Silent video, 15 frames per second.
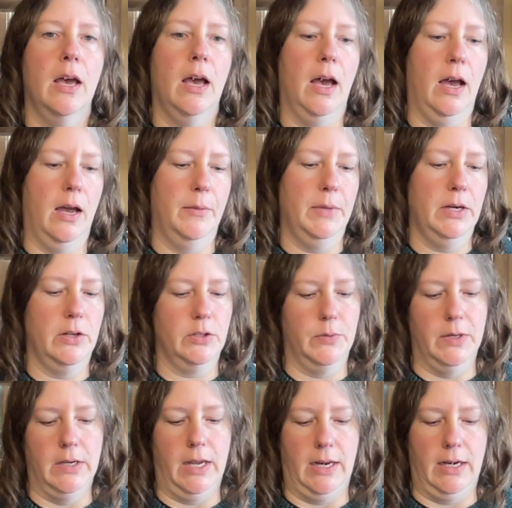Um, and also
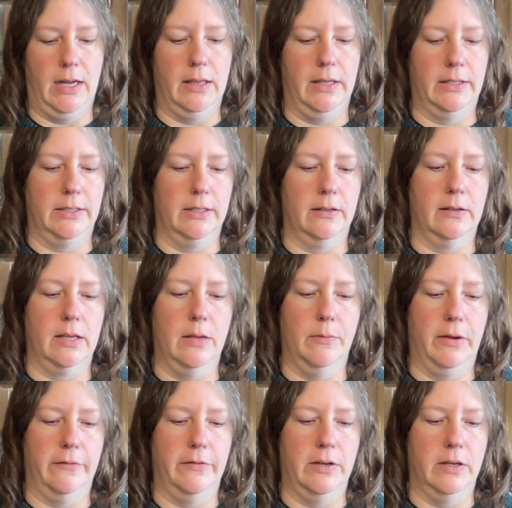at night, I like to keep
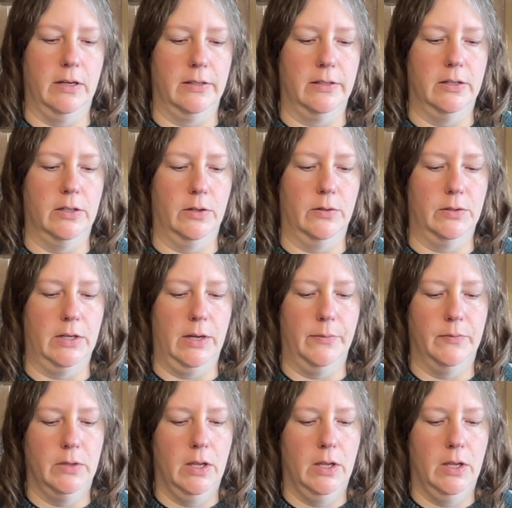my feet nice and toasty.